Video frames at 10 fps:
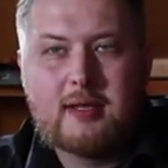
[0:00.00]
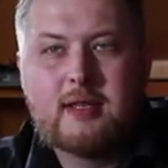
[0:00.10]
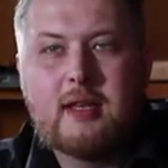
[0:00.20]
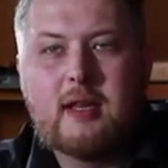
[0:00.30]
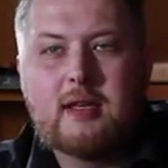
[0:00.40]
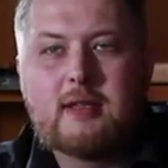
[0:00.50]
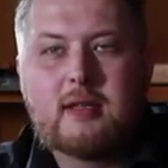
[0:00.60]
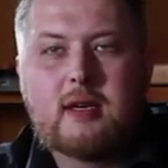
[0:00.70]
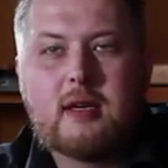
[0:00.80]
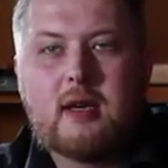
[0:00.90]

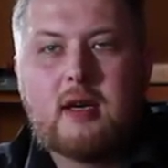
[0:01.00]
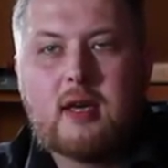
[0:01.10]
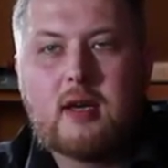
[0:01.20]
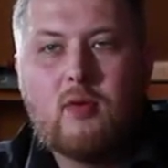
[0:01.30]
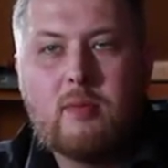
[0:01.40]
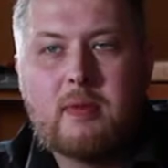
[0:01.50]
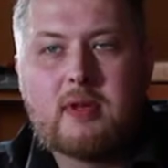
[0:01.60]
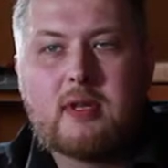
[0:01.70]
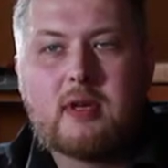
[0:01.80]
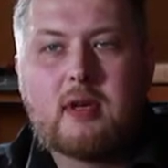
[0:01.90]
DedoLight
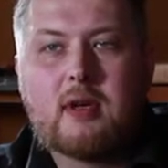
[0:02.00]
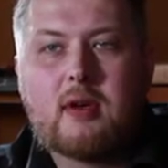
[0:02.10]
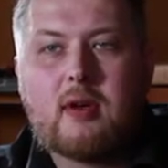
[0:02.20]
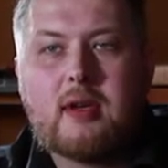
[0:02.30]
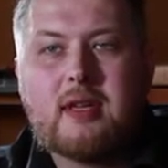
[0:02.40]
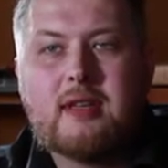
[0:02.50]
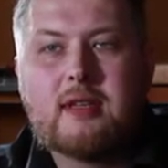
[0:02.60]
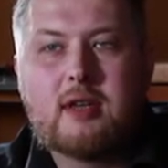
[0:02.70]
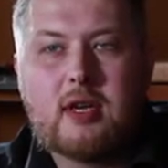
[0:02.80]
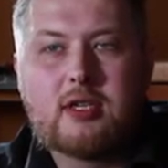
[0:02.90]
equipment in
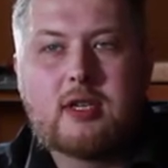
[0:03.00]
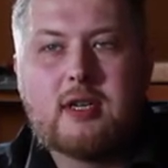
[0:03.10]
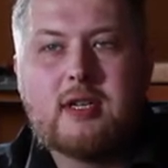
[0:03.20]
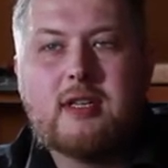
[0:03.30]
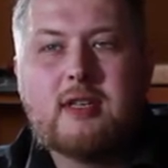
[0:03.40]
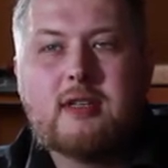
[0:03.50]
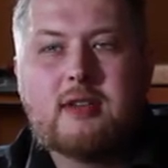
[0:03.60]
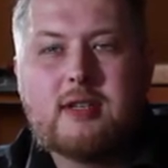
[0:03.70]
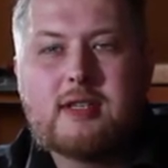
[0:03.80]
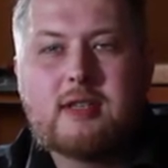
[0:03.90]
Russia in
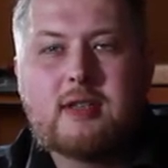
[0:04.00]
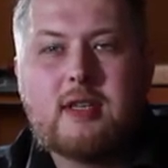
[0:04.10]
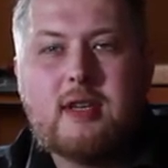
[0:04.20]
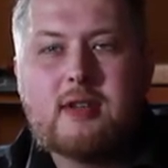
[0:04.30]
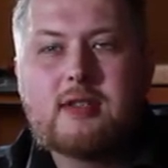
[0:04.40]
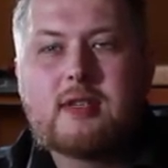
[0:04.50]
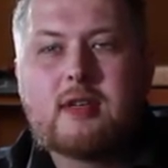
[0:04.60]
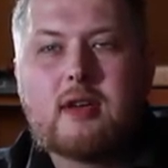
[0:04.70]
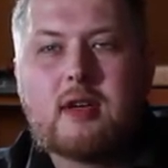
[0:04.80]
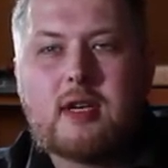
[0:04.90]
recent years
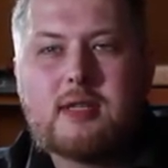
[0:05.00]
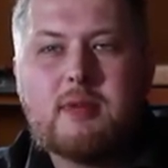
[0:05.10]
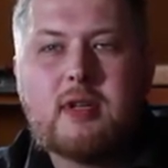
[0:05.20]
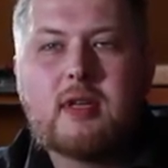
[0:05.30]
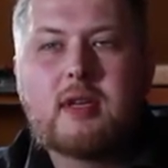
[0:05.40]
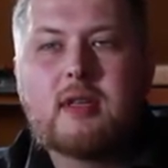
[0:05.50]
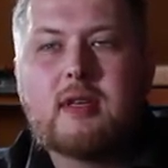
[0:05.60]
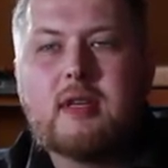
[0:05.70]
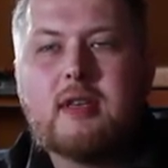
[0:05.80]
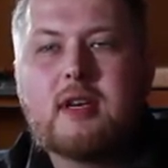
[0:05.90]
has been
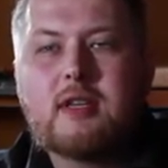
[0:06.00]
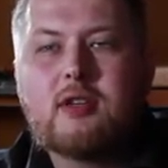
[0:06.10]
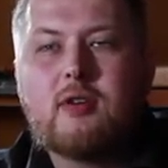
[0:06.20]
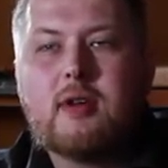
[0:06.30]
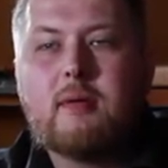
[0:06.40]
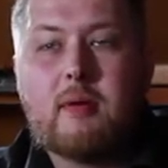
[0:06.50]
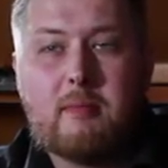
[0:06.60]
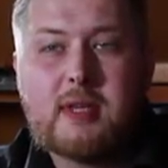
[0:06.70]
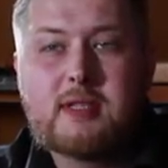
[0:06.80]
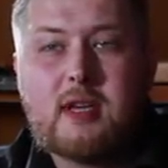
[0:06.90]
in category
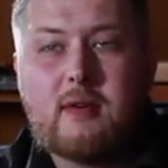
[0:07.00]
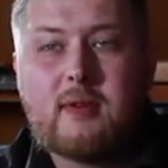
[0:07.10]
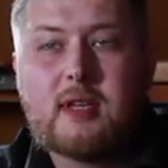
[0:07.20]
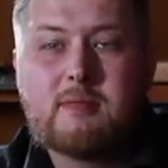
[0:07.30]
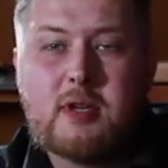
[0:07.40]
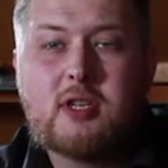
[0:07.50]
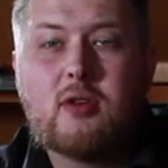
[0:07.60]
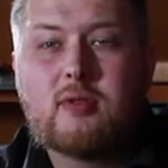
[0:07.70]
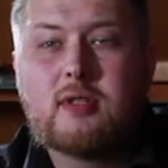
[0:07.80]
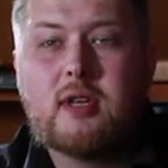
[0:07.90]
must-have, especially
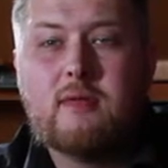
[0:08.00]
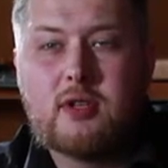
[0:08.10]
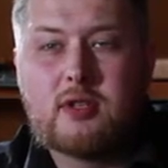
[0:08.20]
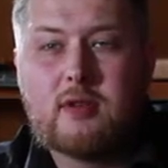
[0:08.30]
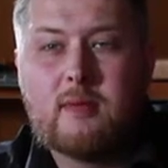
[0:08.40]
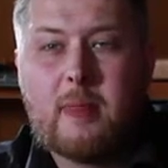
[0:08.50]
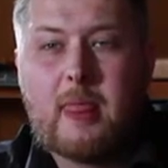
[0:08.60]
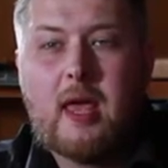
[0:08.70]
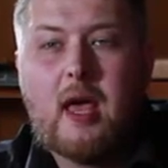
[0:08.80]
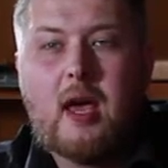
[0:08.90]
on television.
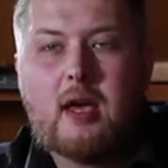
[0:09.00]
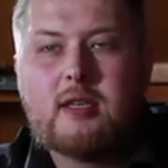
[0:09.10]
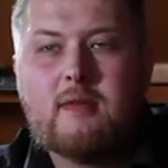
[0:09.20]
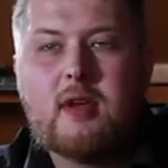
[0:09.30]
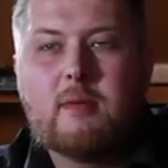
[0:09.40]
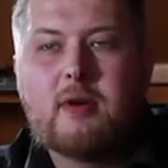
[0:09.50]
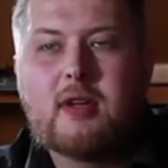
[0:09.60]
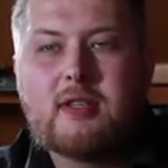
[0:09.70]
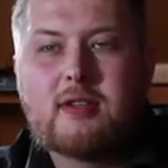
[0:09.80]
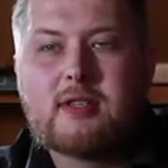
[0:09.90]
TV
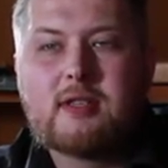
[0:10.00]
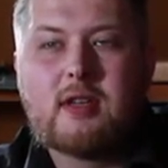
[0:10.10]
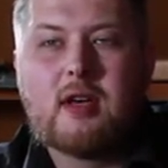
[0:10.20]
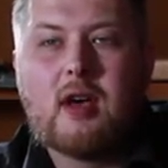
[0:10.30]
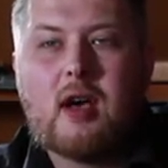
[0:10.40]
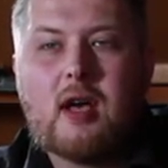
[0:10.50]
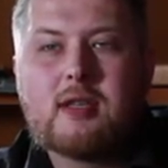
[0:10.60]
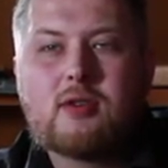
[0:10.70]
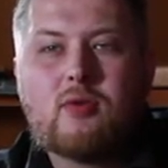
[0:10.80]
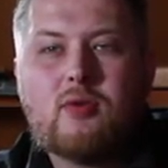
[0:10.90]
operators are
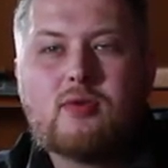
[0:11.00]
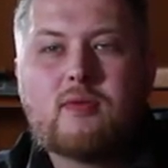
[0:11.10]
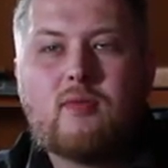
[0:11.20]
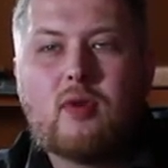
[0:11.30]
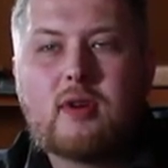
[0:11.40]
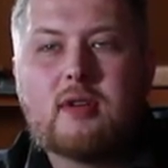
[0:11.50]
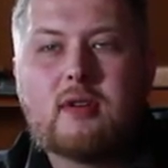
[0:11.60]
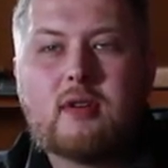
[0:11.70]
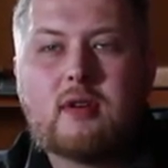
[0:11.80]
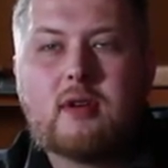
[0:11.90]
so used to working
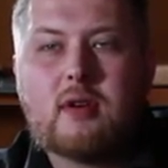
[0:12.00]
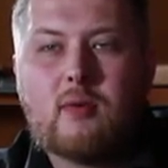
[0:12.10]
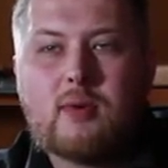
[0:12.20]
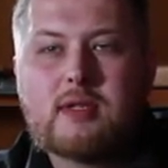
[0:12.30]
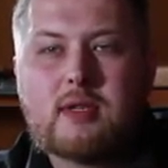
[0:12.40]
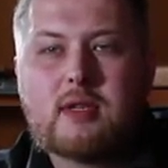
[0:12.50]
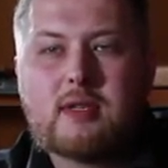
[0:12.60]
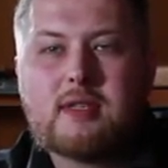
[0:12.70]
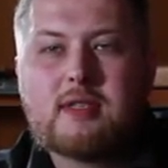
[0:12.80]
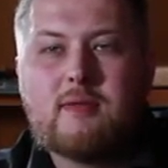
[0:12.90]
with
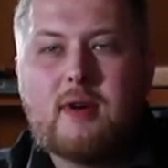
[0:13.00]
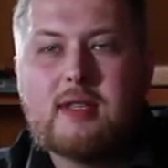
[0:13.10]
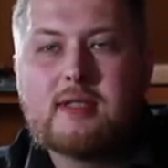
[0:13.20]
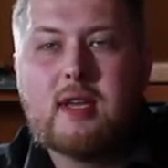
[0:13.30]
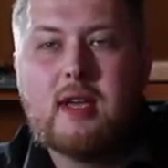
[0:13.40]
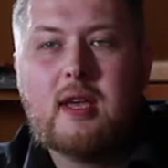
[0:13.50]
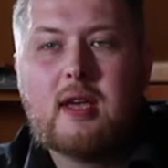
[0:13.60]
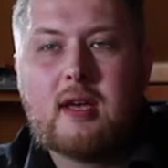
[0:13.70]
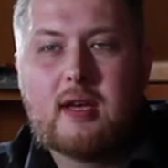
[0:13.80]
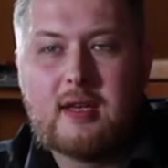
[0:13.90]
this device
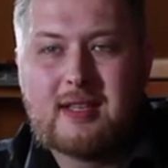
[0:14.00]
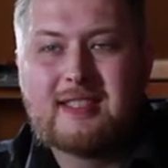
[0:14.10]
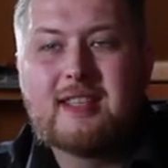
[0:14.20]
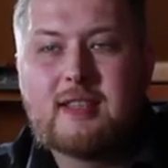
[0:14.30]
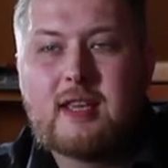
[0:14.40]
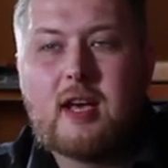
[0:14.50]
that